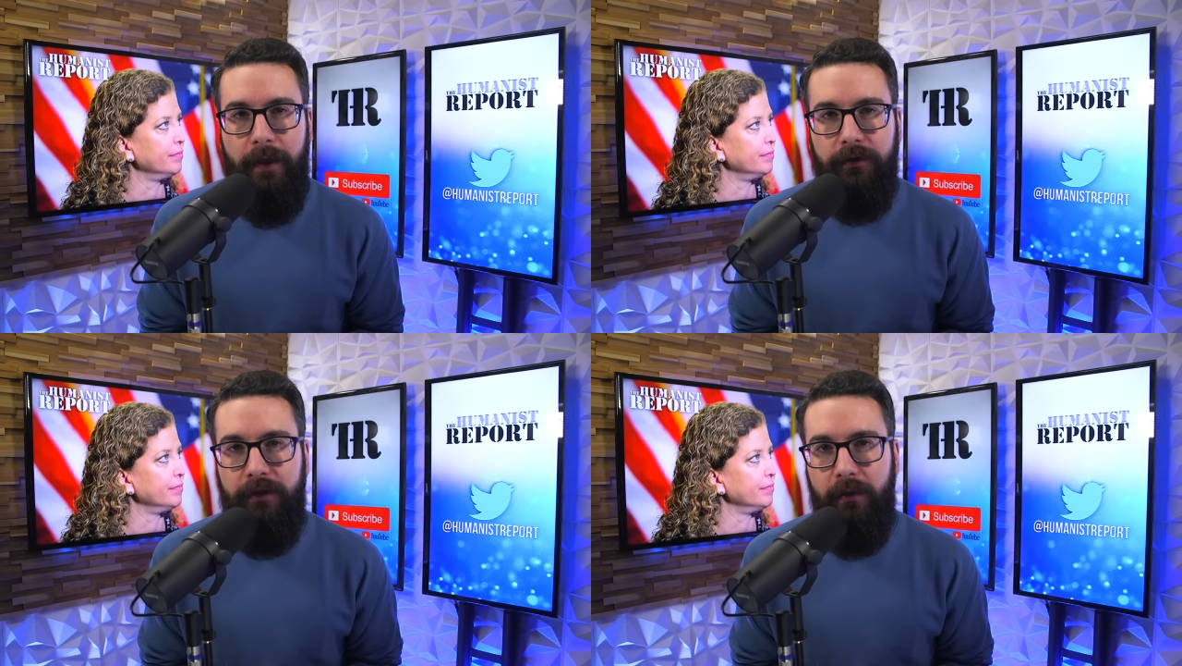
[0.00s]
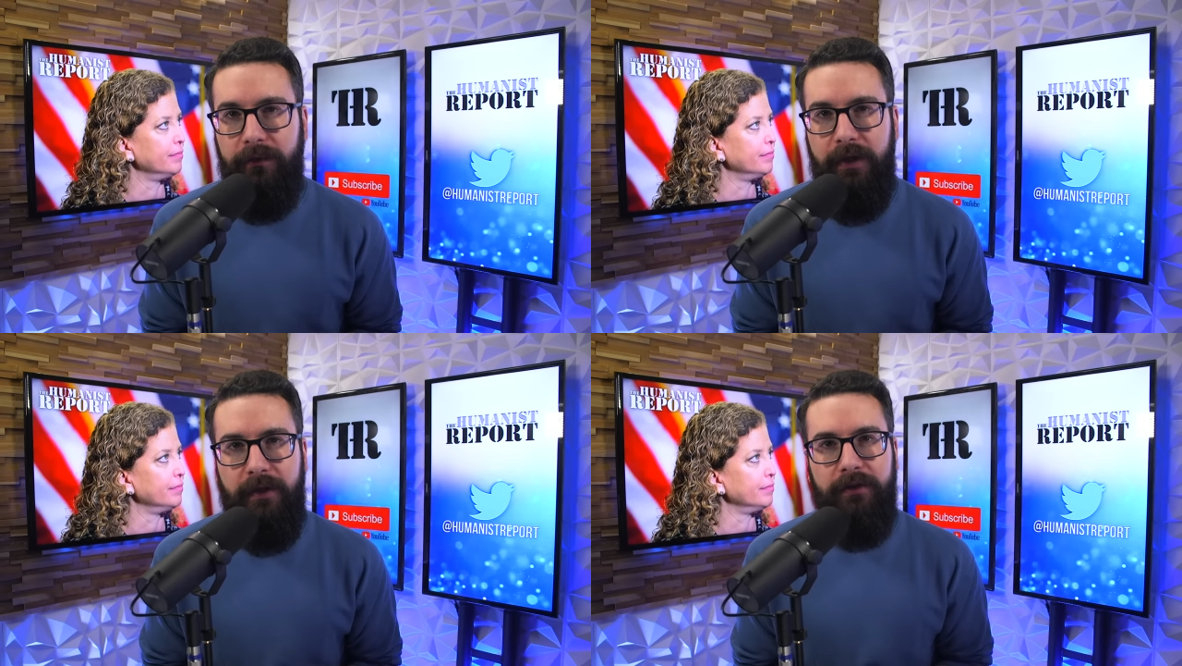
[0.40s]
Speaker 1: So
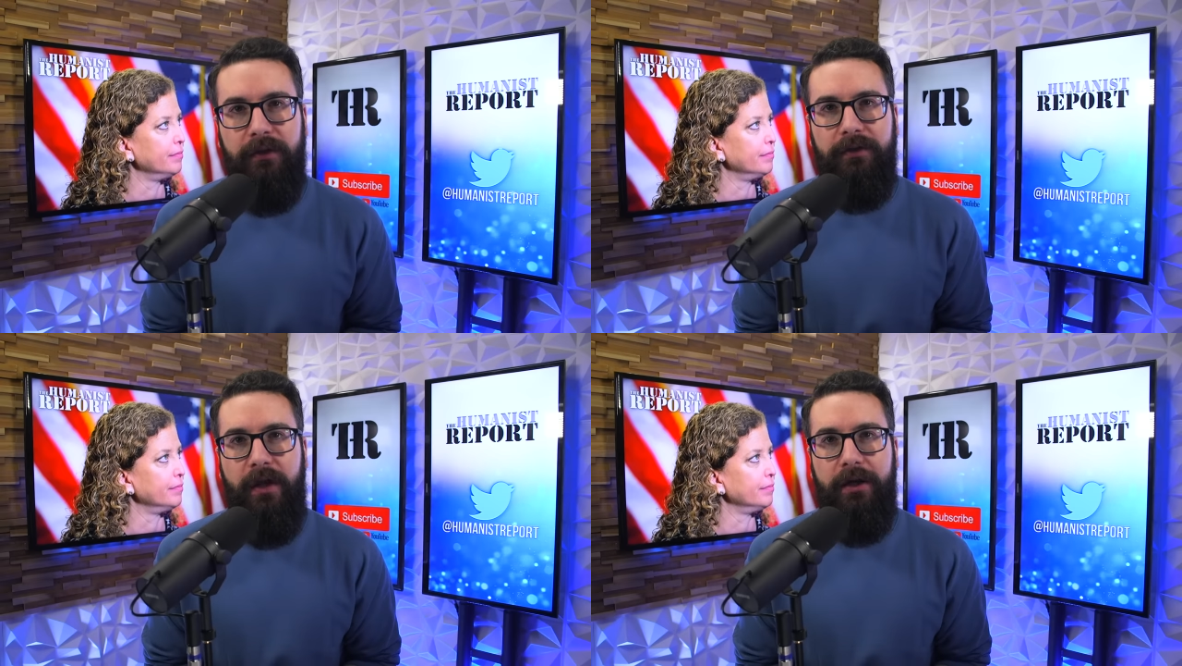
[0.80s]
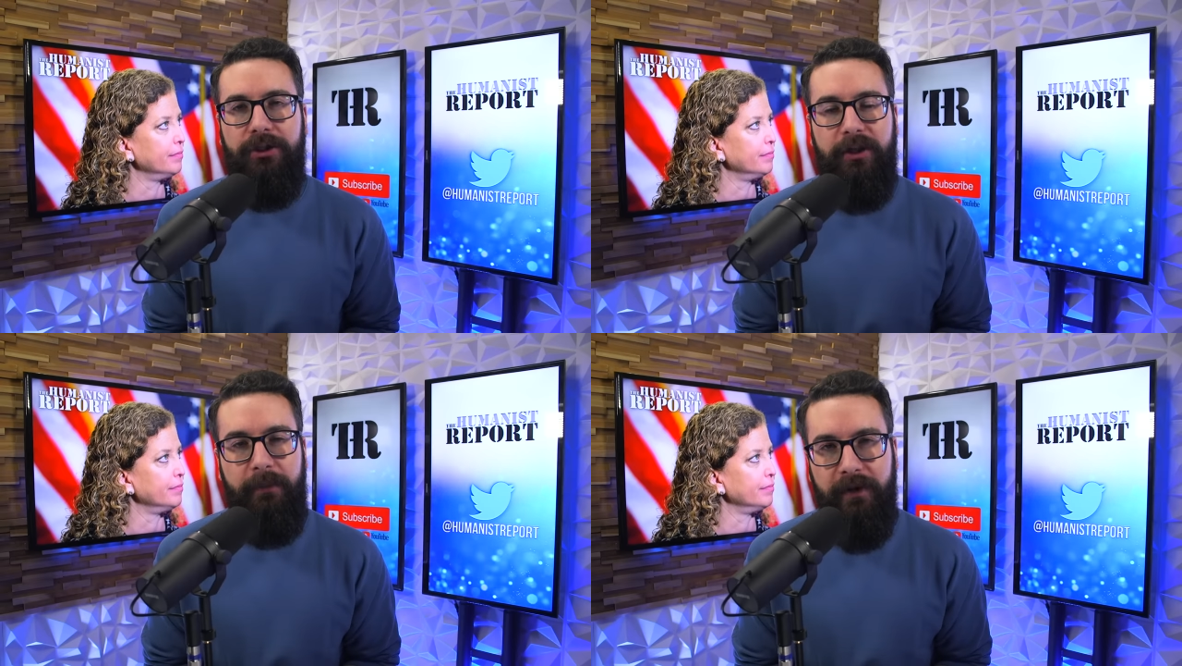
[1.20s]
needless to say,
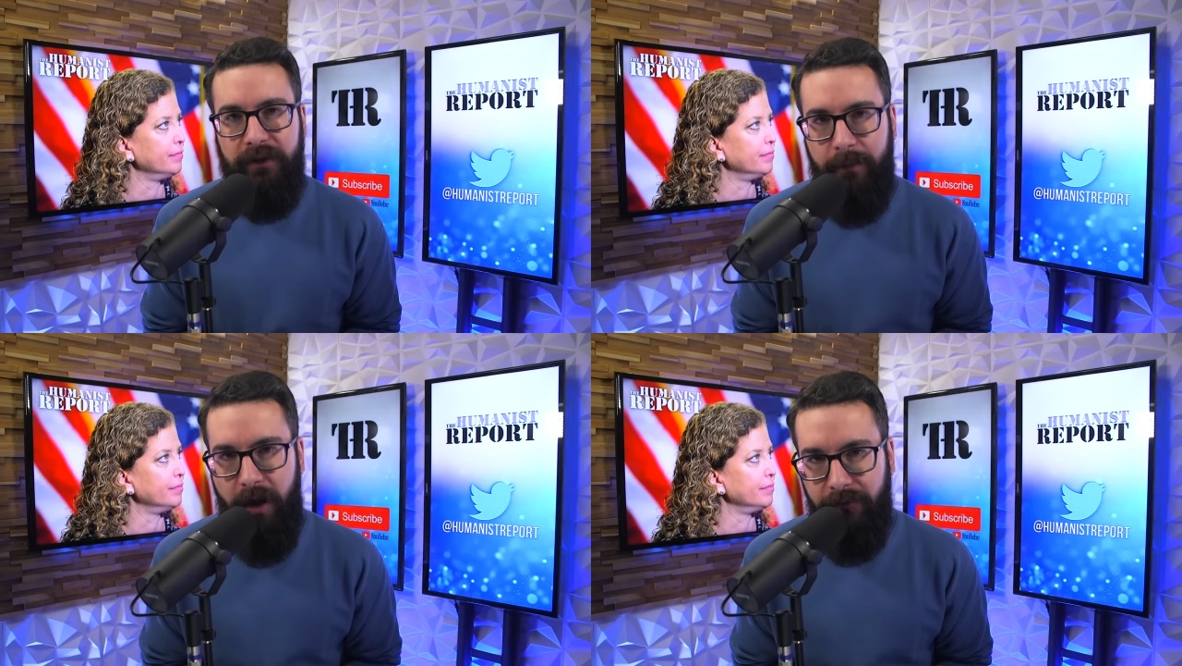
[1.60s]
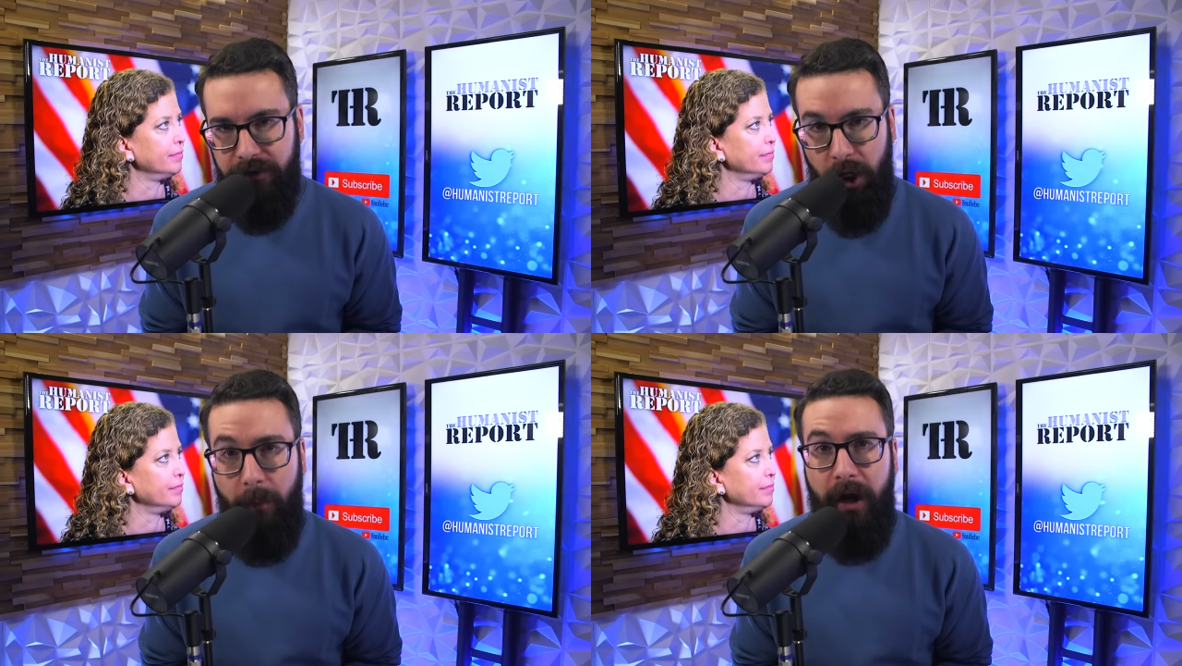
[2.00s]
she pissed them off
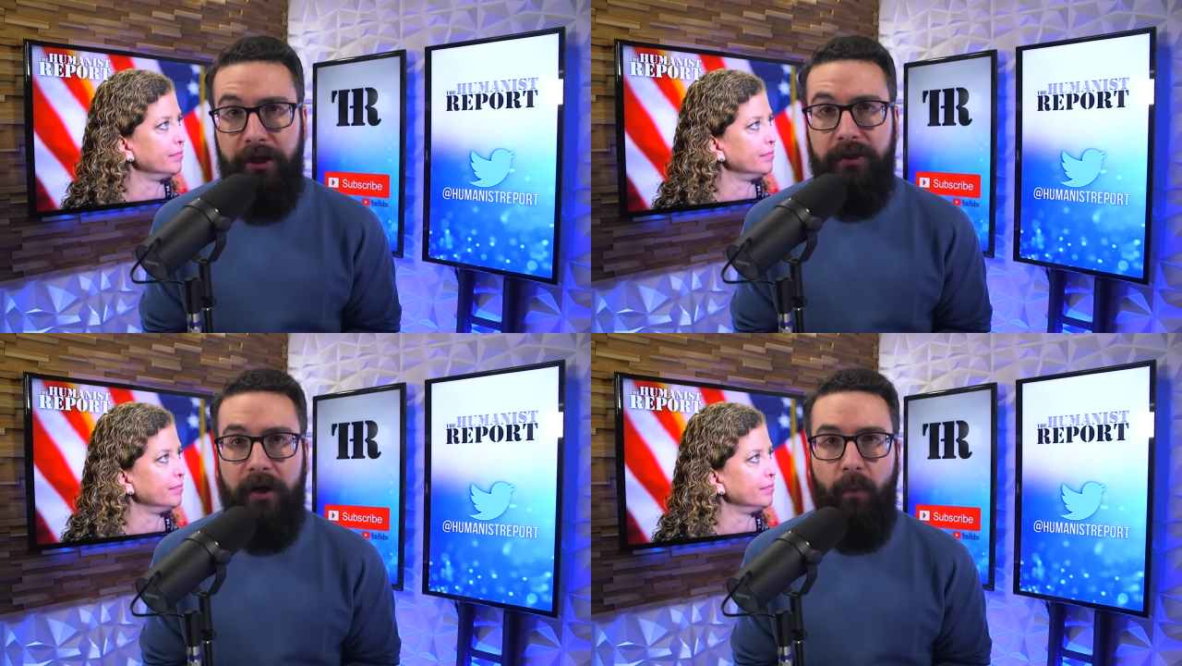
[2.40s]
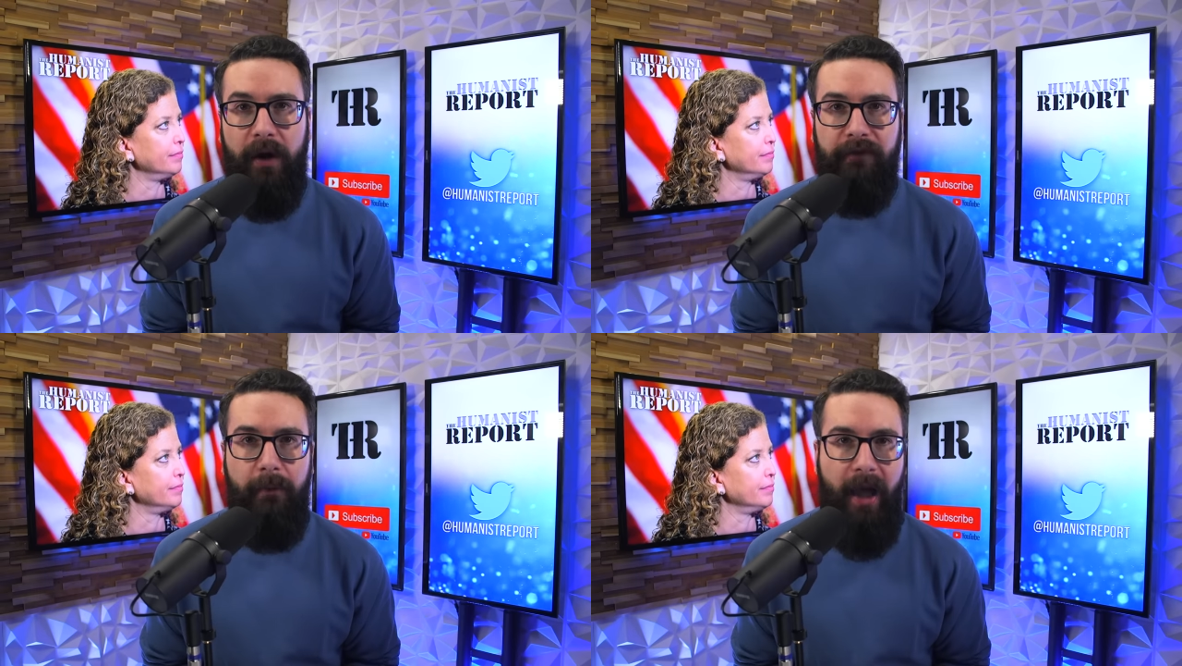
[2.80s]
so much that
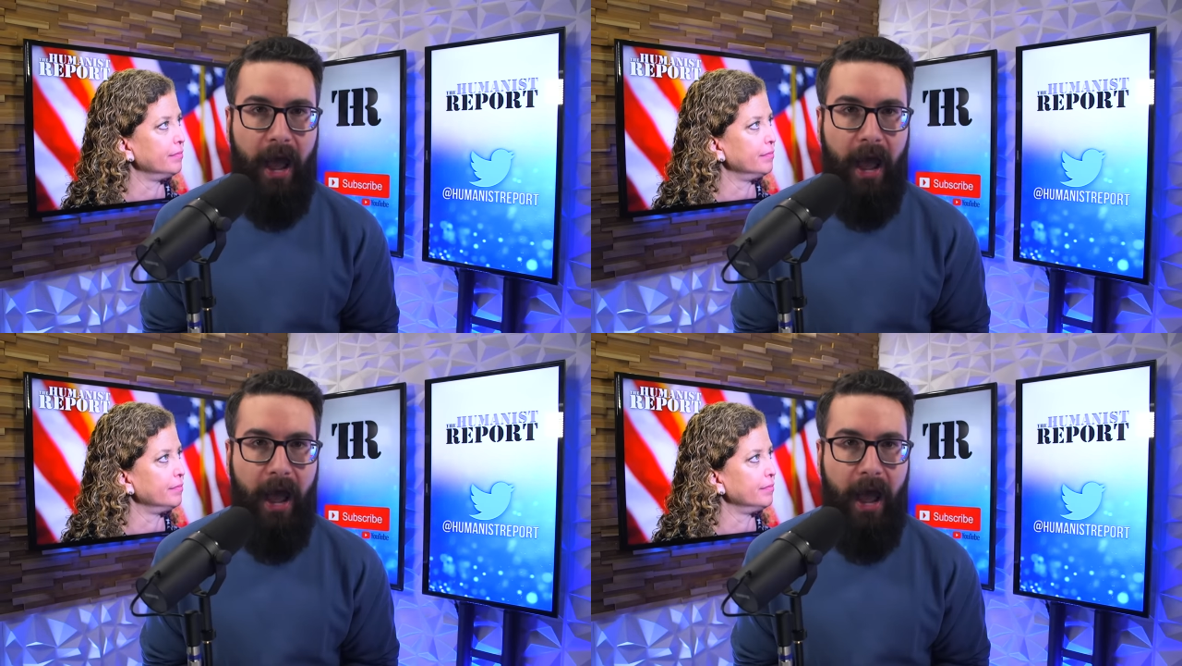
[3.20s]
one of them